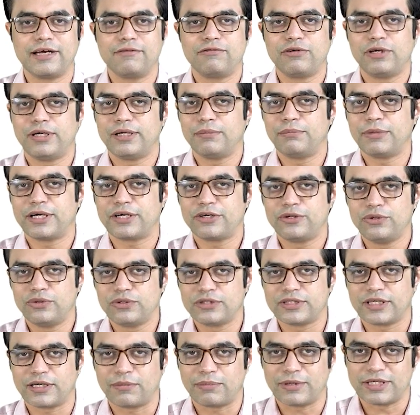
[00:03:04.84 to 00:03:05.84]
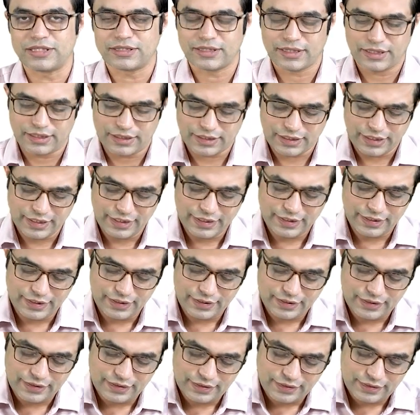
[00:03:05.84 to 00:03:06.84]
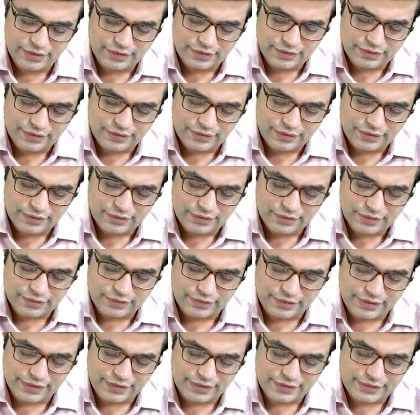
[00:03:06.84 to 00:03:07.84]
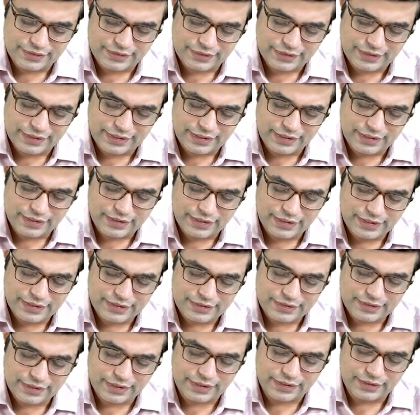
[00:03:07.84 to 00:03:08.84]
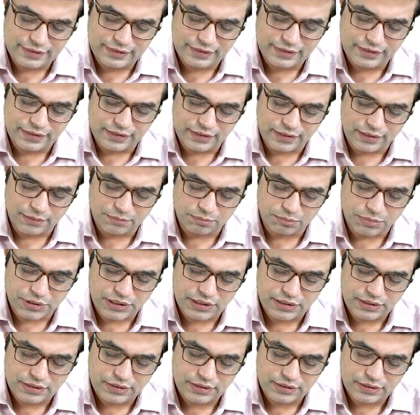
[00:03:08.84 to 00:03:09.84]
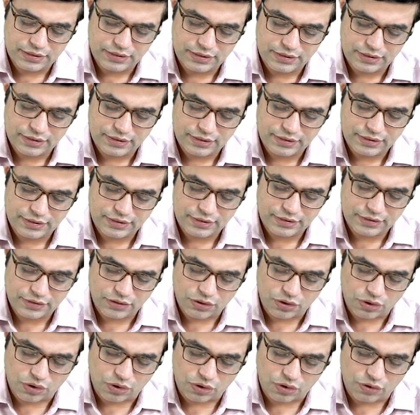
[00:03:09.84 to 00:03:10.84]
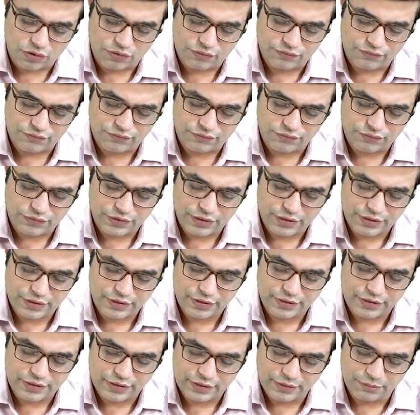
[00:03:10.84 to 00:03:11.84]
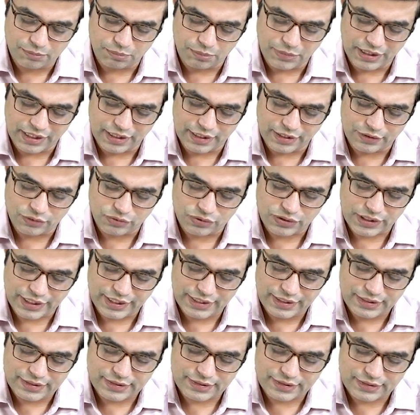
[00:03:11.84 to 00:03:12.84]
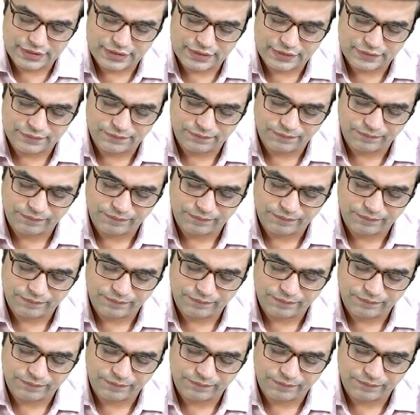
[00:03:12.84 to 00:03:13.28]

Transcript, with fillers: capillary macules are present, there is increase in the number of melanocytes